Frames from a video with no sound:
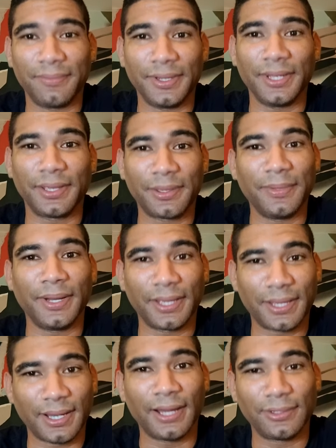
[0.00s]
My
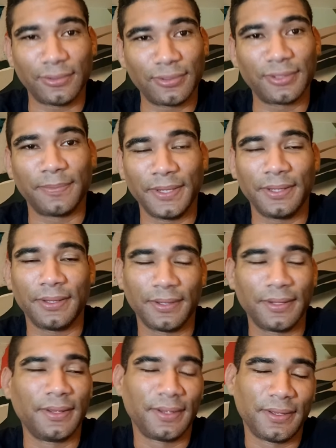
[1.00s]
cardio has been
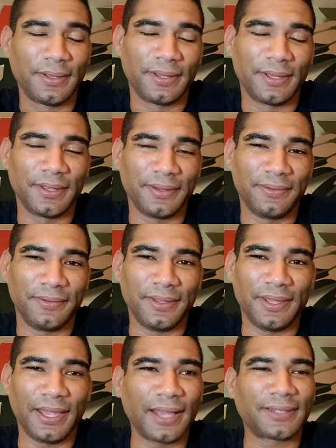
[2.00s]

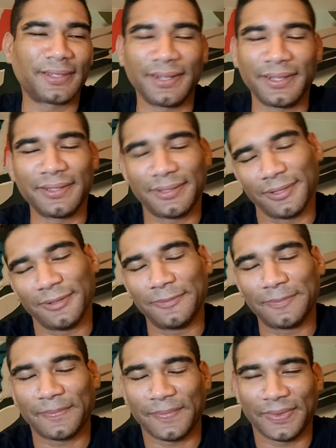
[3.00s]
excellent, so
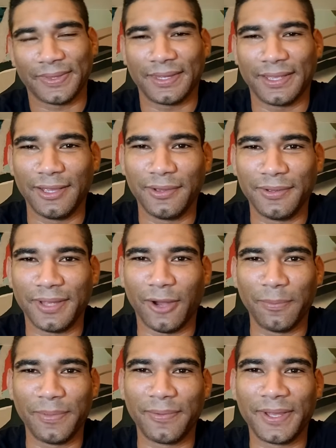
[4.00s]

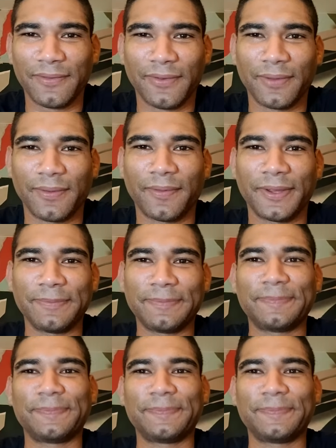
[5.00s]
I'll be ready for everything.